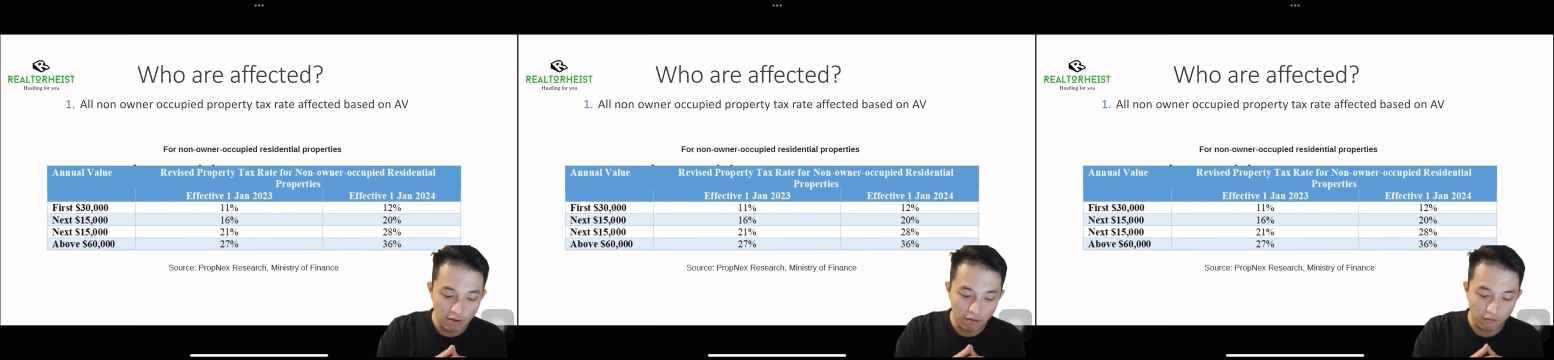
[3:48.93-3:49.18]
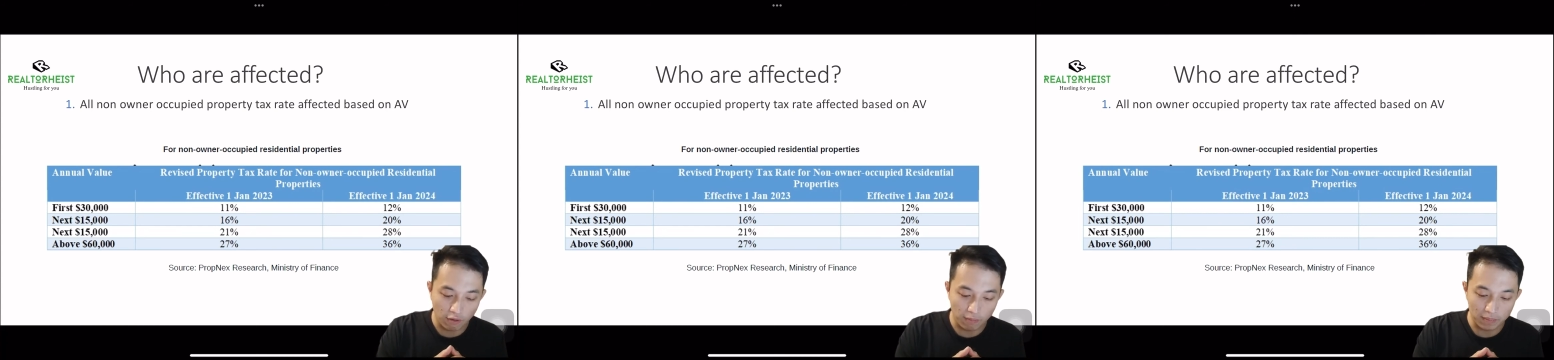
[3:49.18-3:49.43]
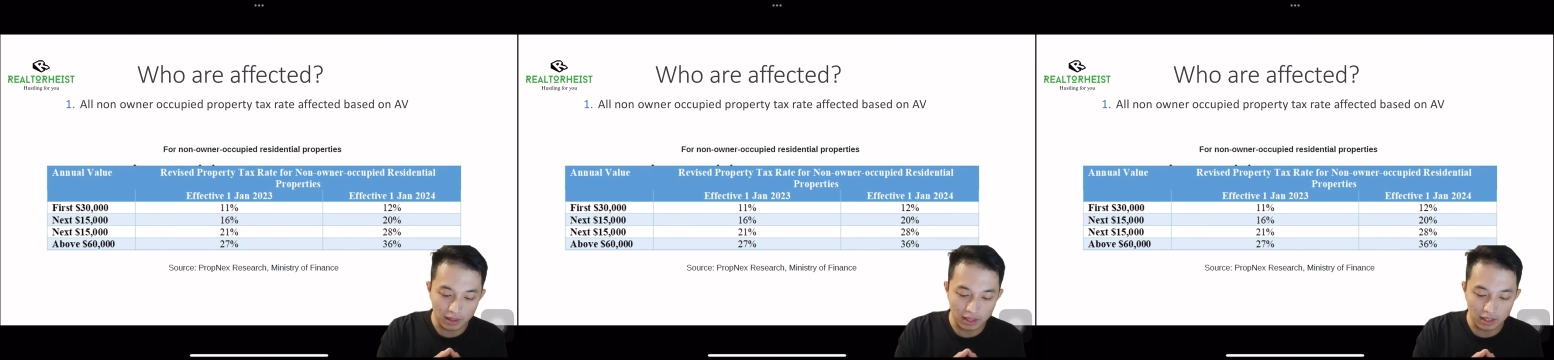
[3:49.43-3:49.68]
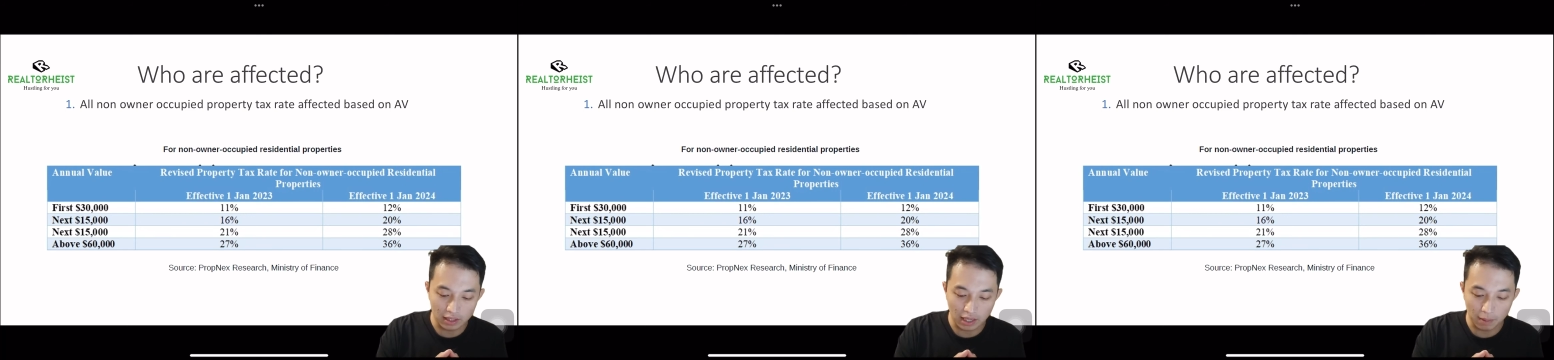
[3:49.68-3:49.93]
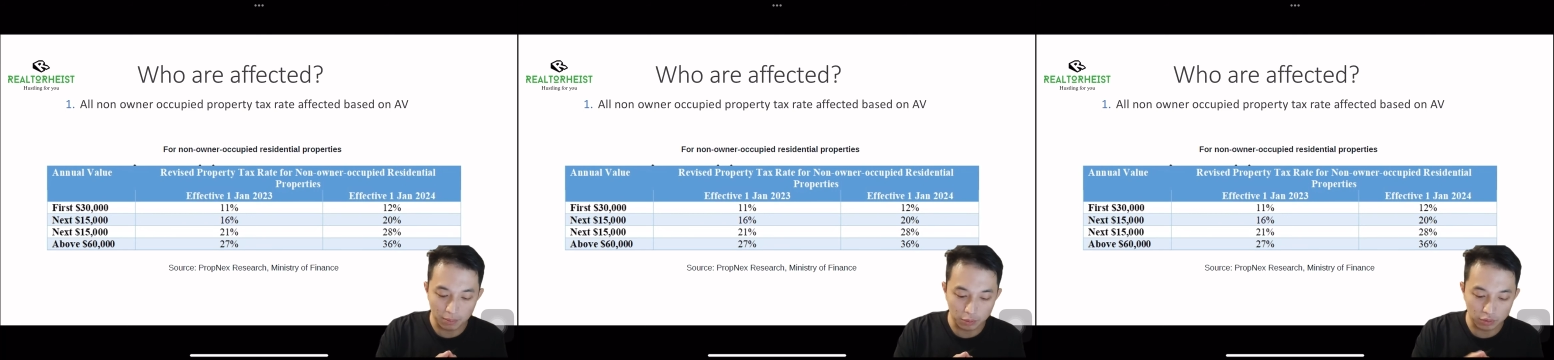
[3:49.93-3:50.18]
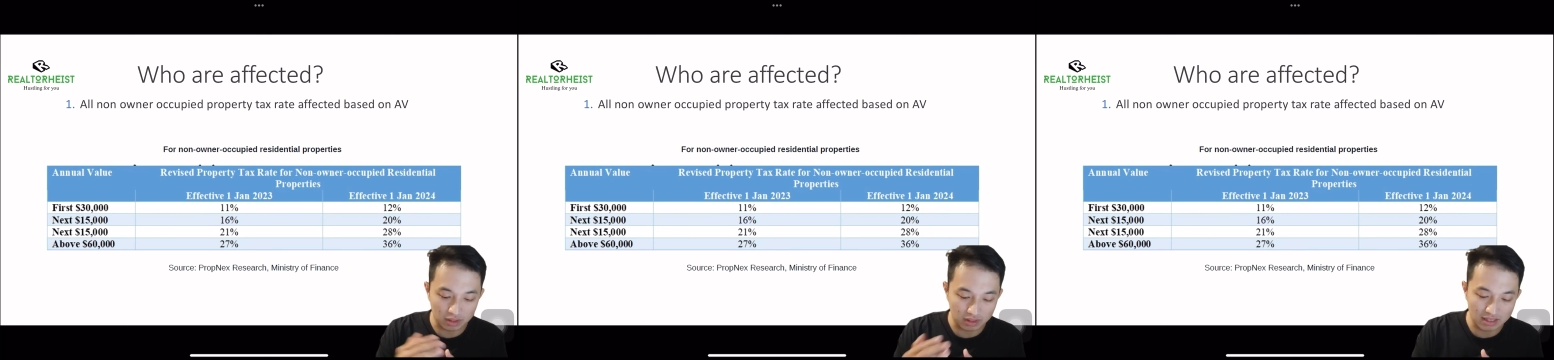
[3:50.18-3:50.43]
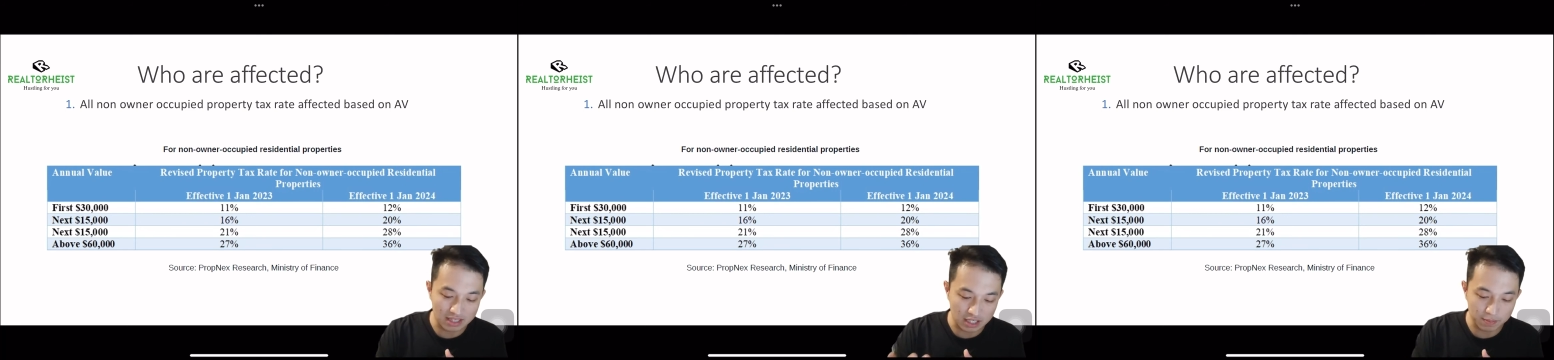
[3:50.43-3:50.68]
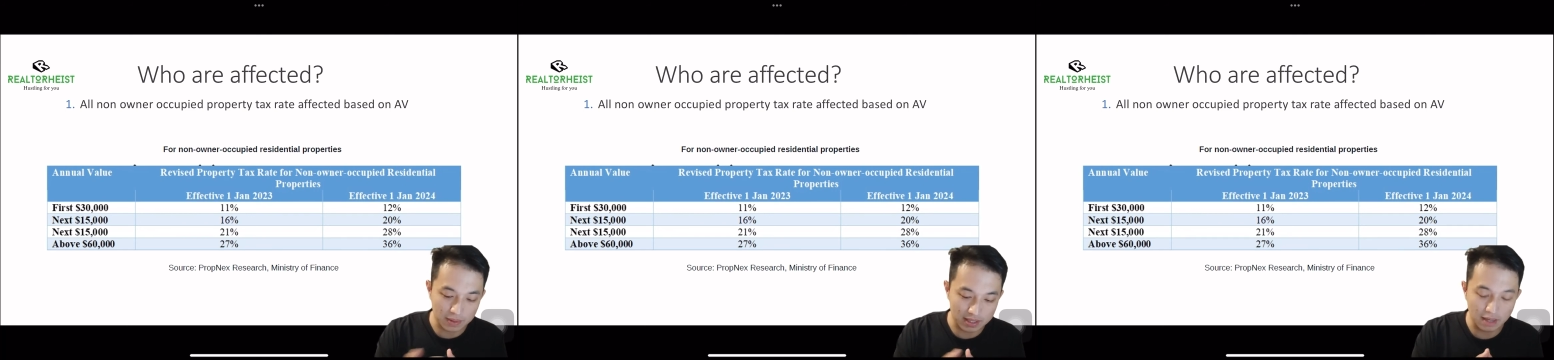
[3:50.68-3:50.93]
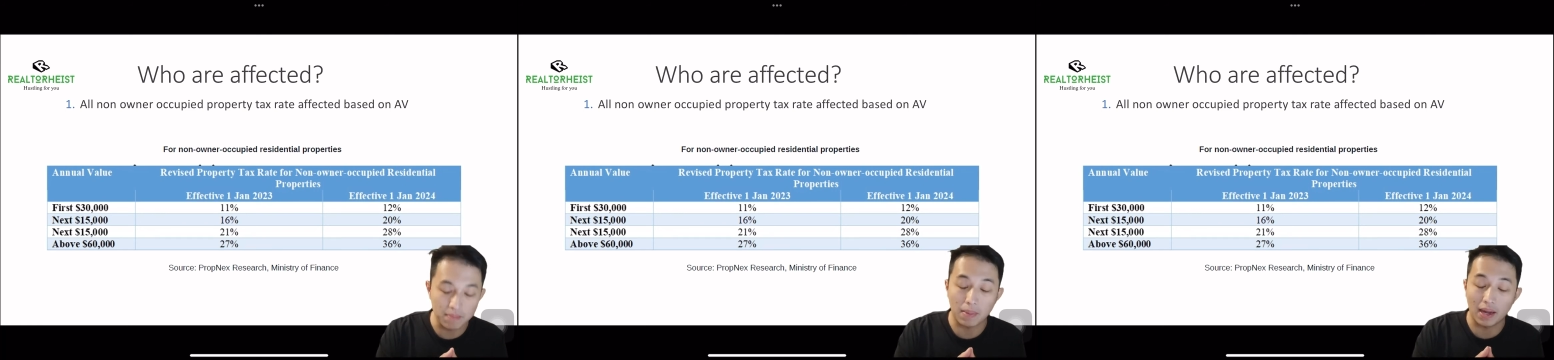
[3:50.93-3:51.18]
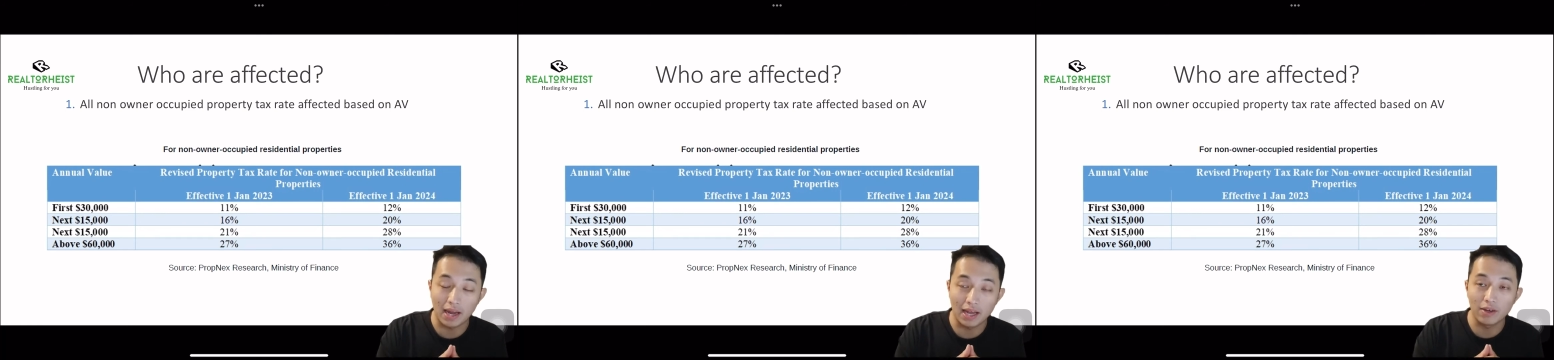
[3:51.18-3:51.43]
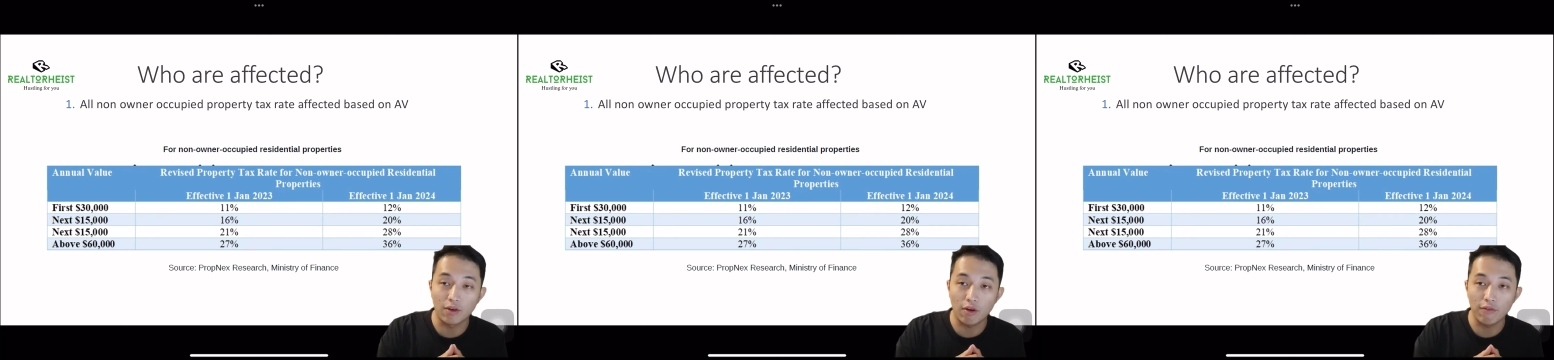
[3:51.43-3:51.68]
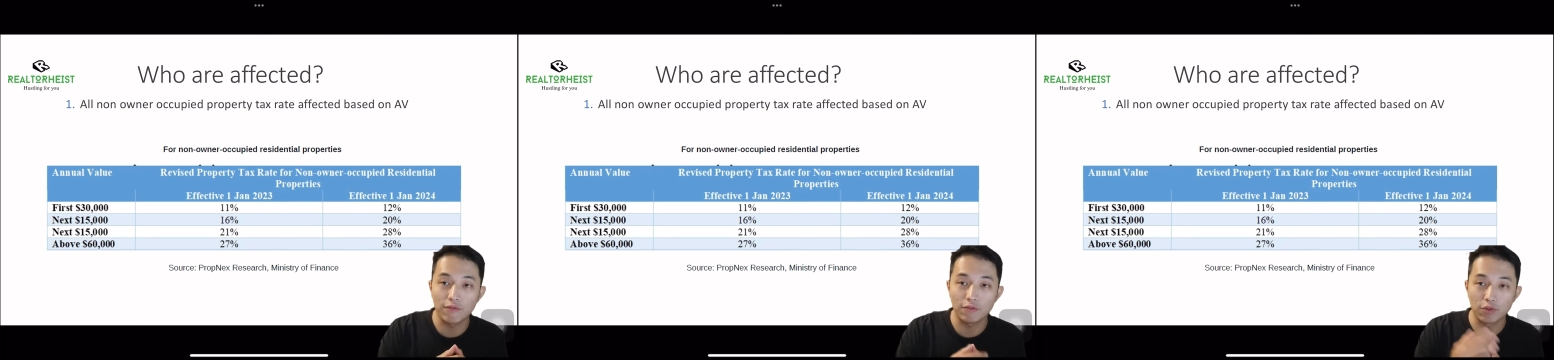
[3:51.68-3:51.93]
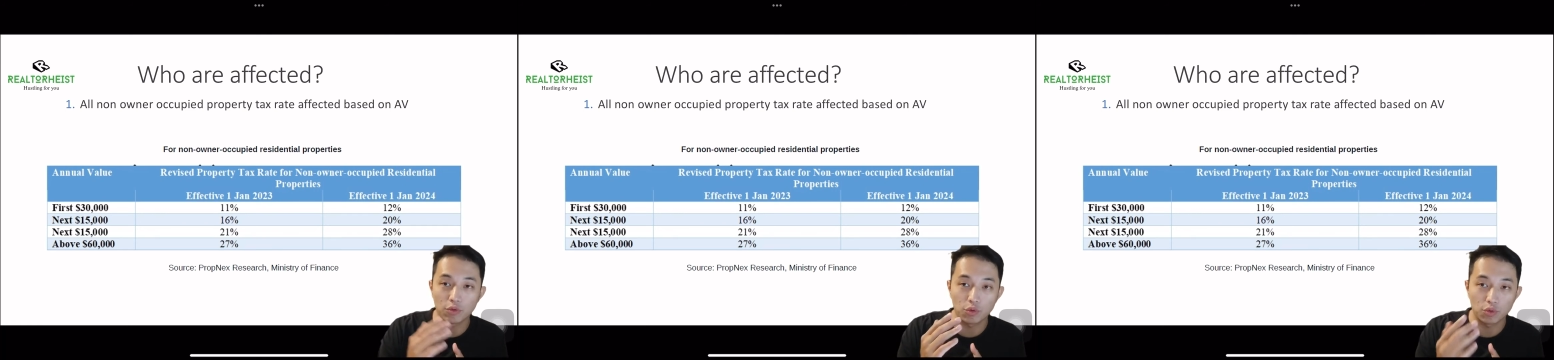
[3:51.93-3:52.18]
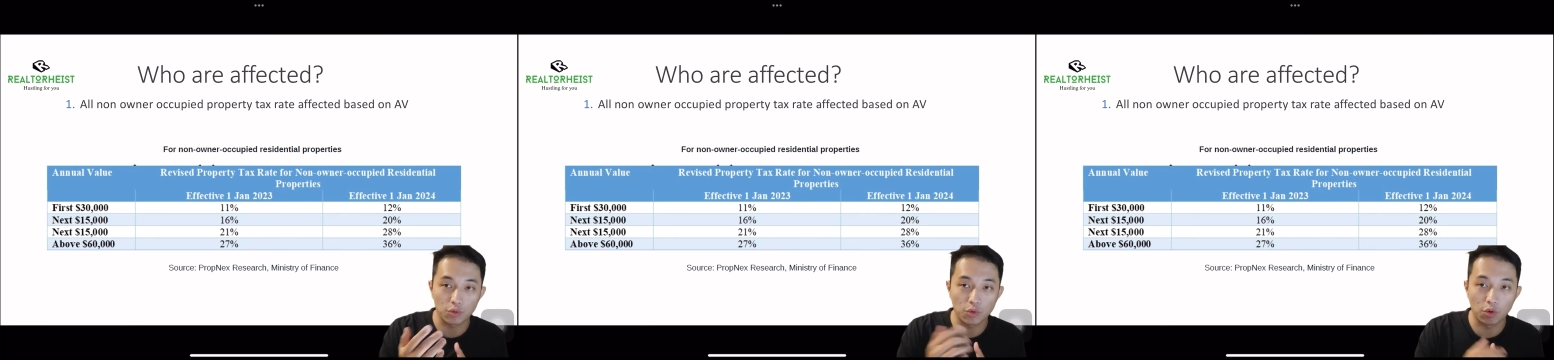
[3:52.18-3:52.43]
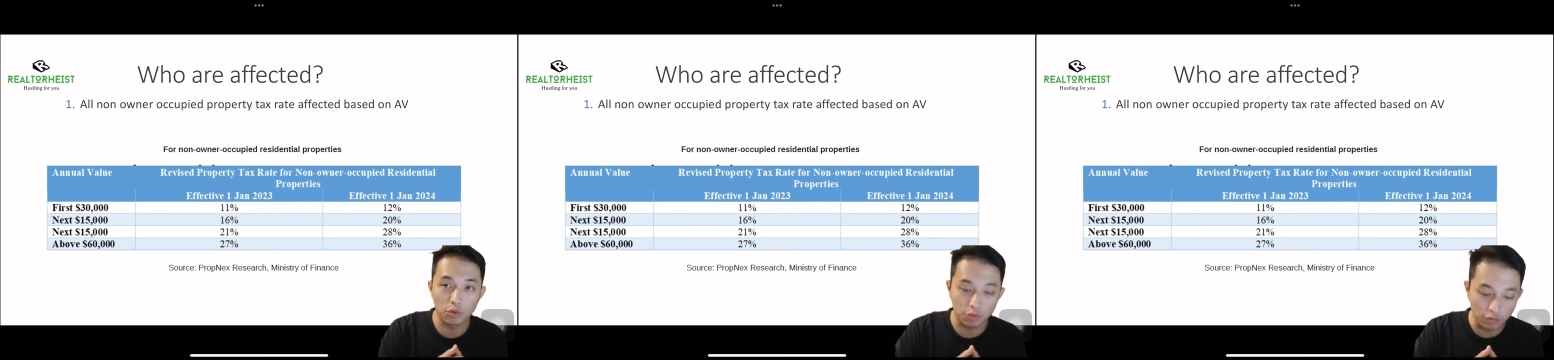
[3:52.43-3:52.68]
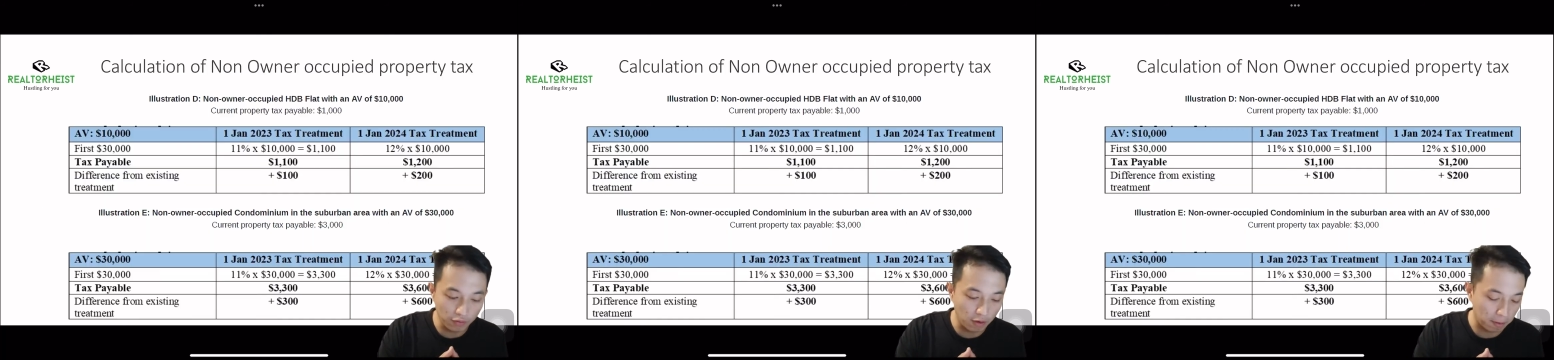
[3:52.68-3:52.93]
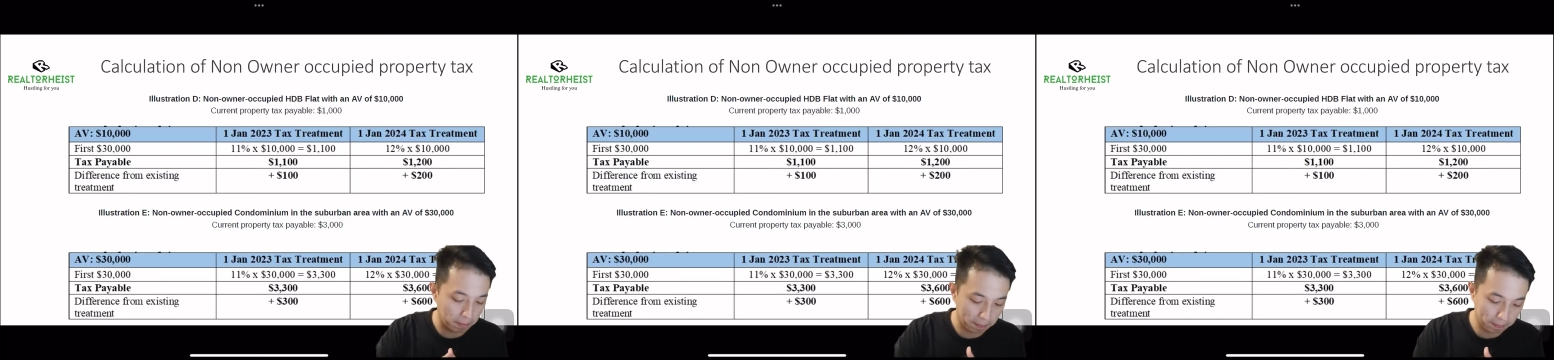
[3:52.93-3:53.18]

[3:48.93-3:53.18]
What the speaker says: from up to 36% by end of 2024.